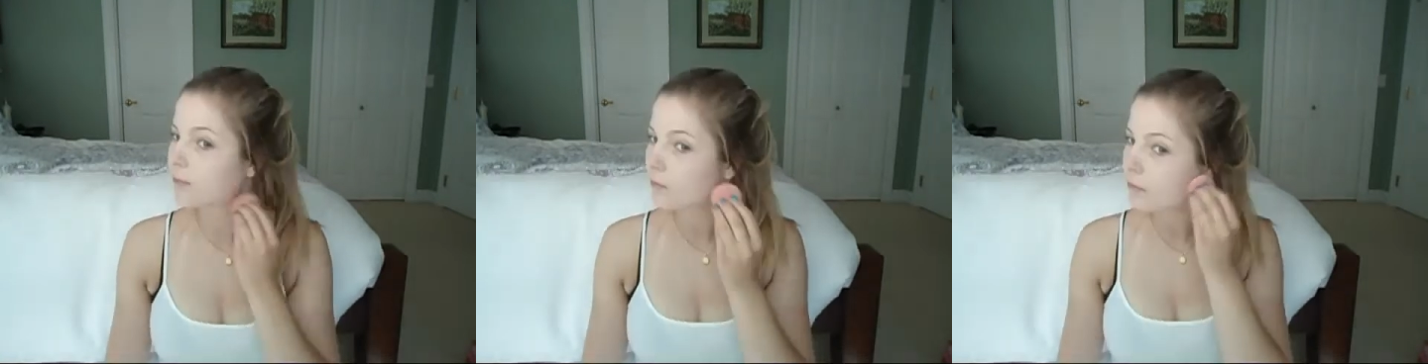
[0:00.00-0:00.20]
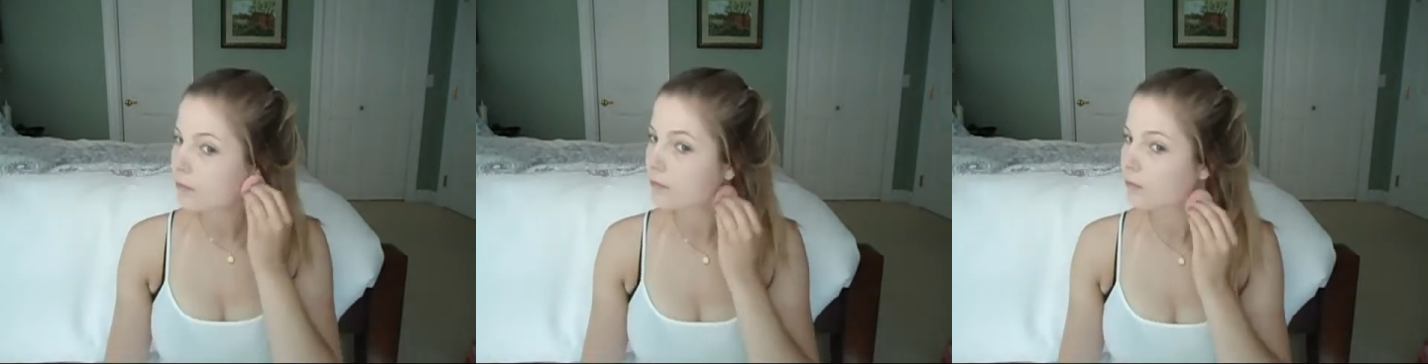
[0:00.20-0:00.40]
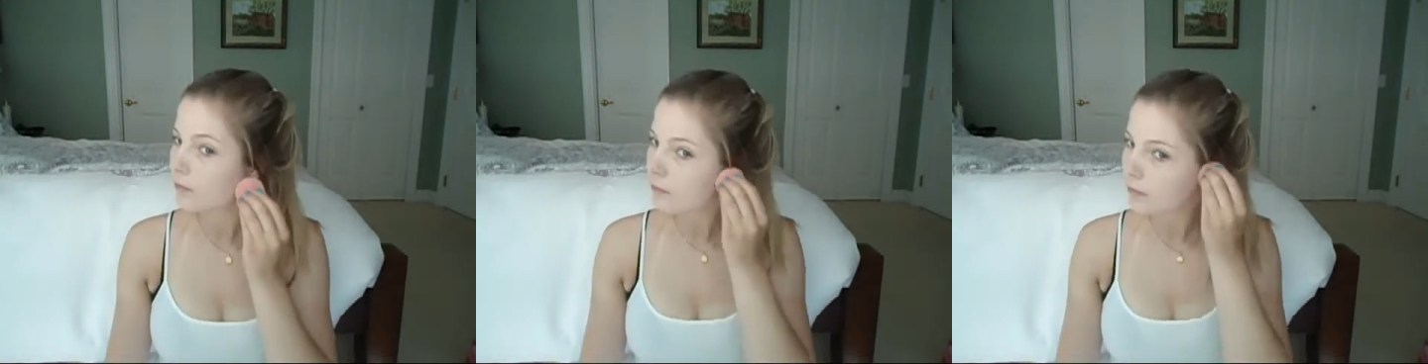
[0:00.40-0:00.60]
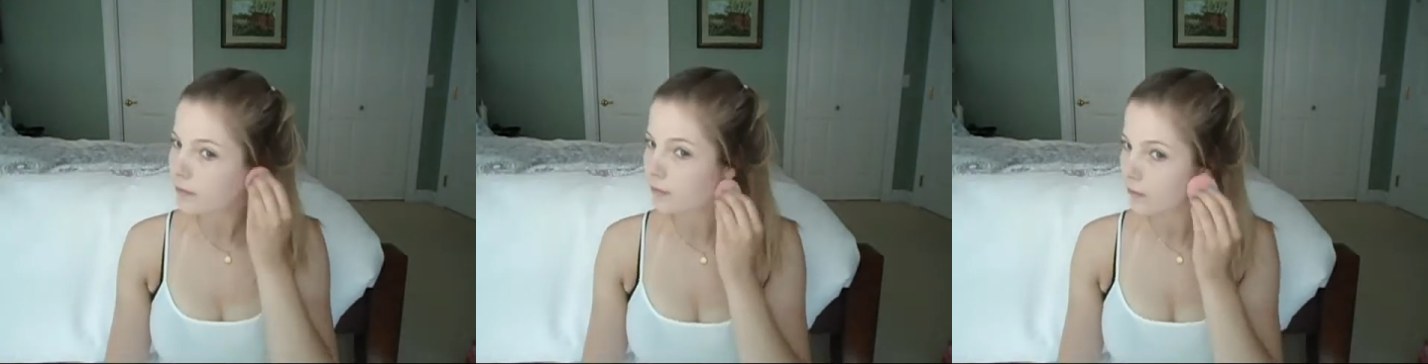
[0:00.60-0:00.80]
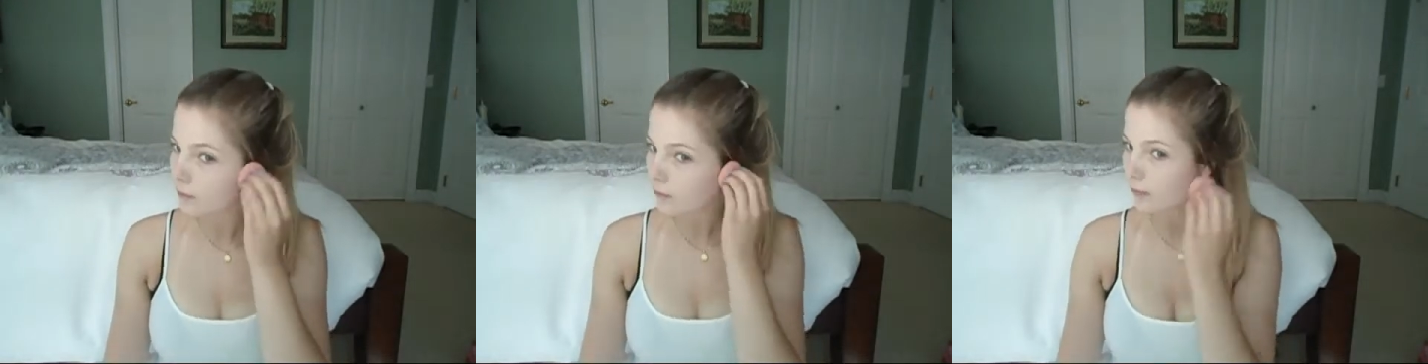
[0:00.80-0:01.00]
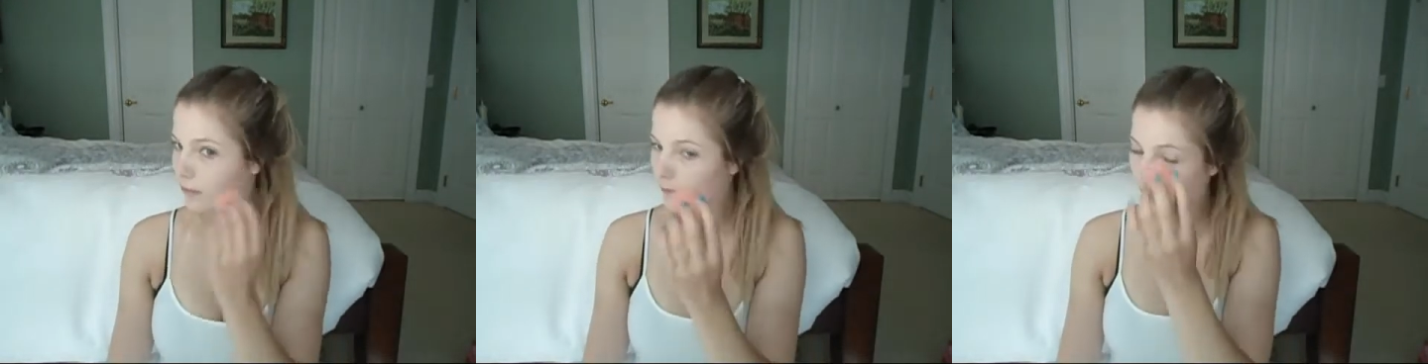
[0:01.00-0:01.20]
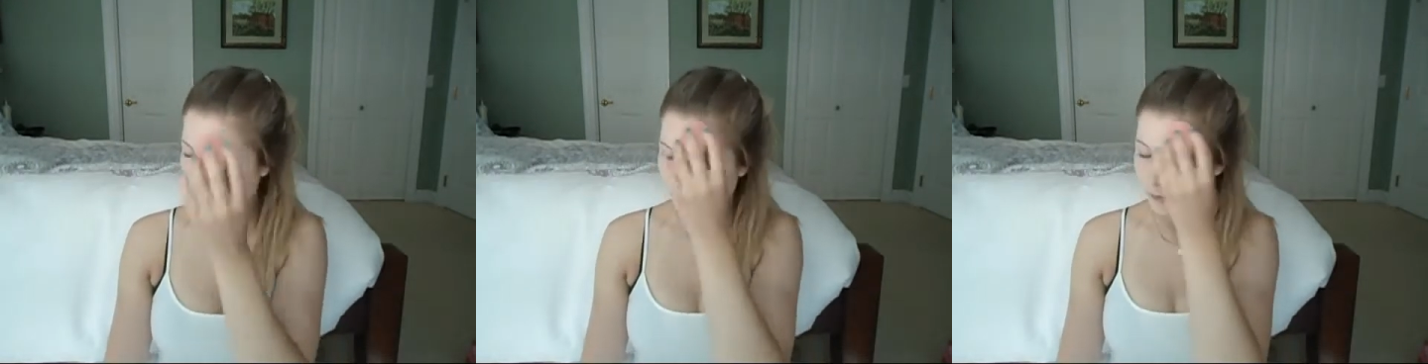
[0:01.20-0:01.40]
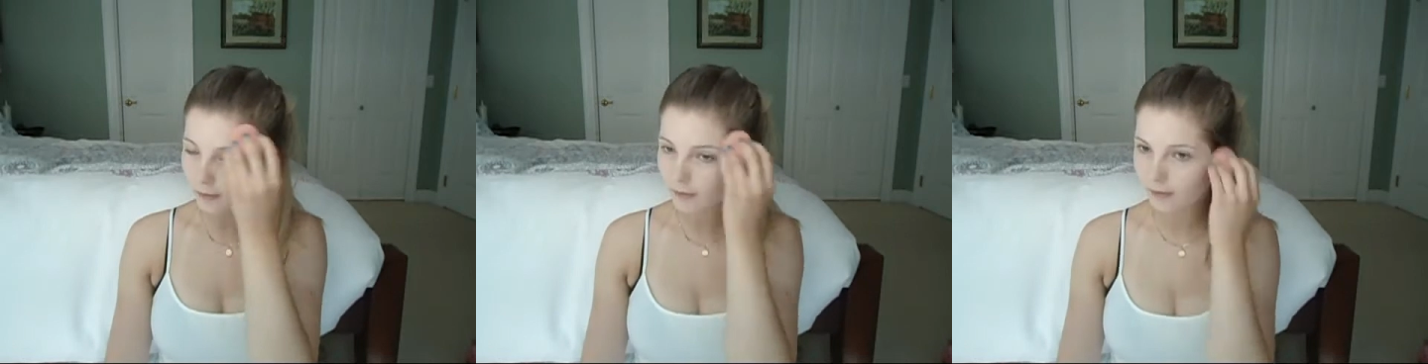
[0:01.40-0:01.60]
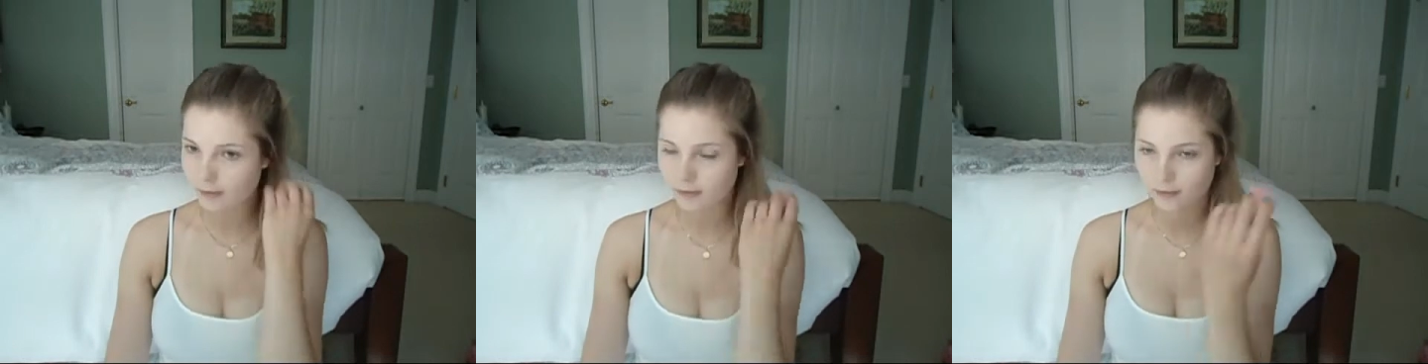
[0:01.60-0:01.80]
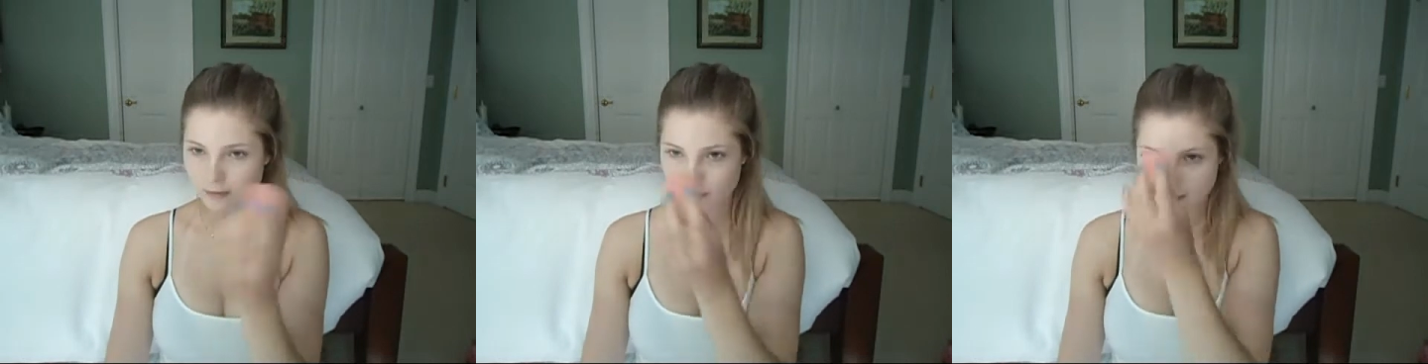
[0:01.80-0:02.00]
Ivory W2 as
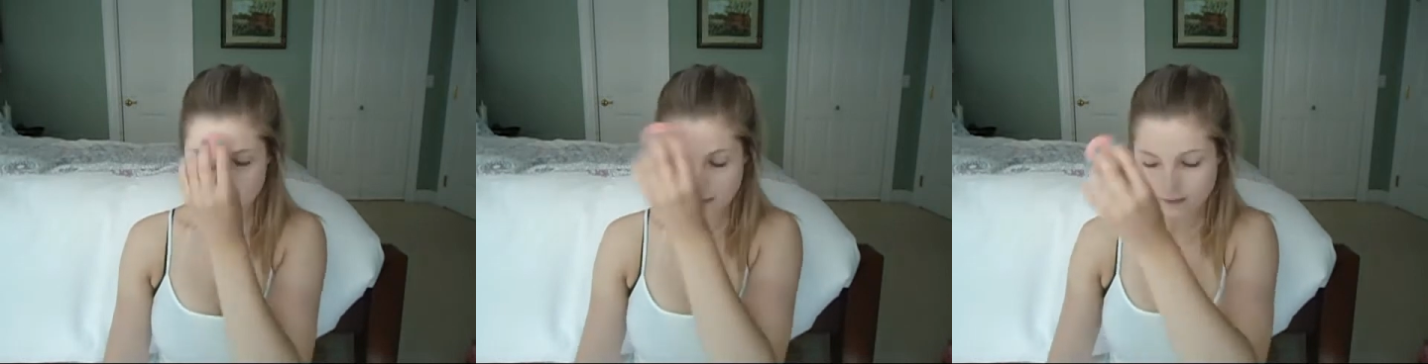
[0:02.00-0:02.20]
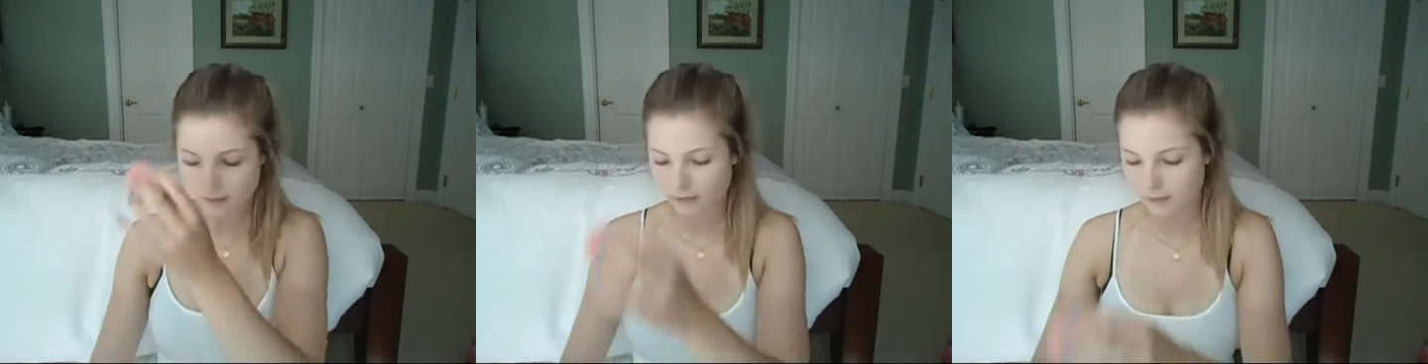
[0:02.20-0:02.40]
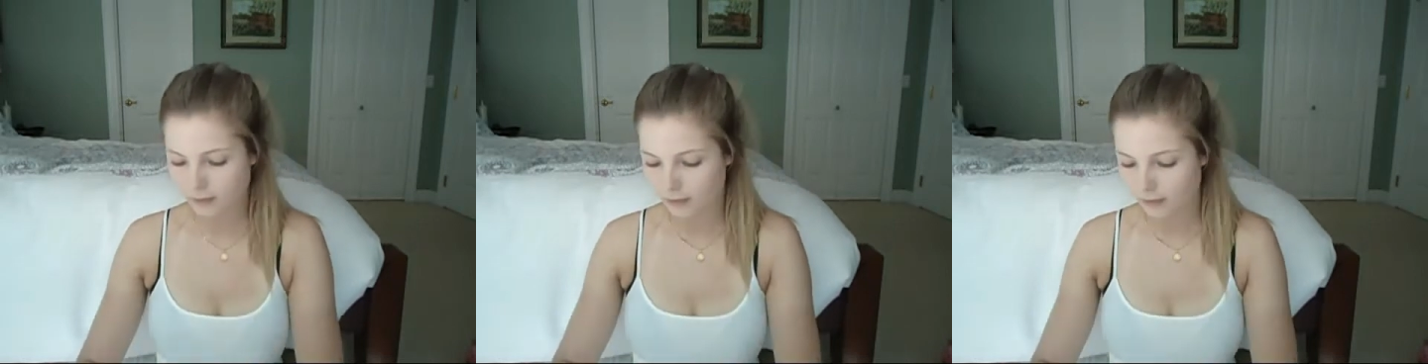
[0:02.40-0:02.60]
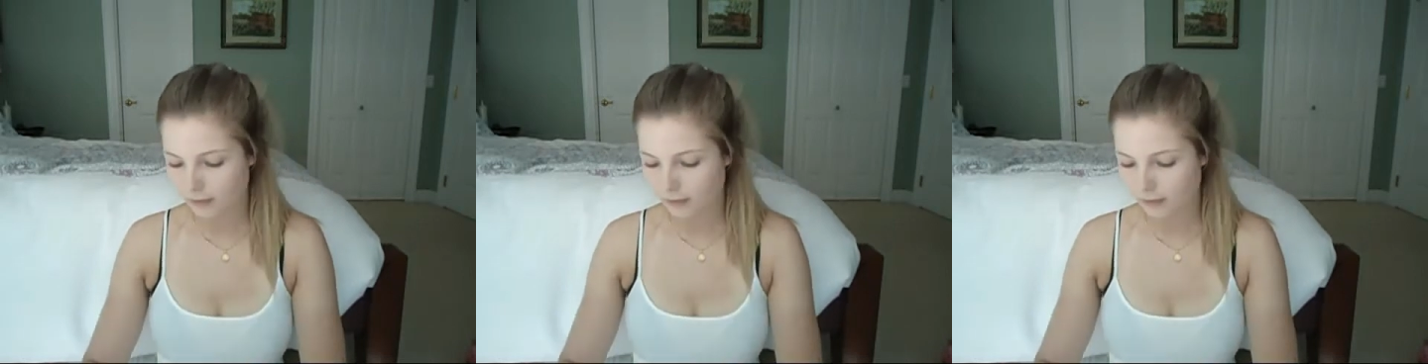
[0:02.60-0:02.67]
always,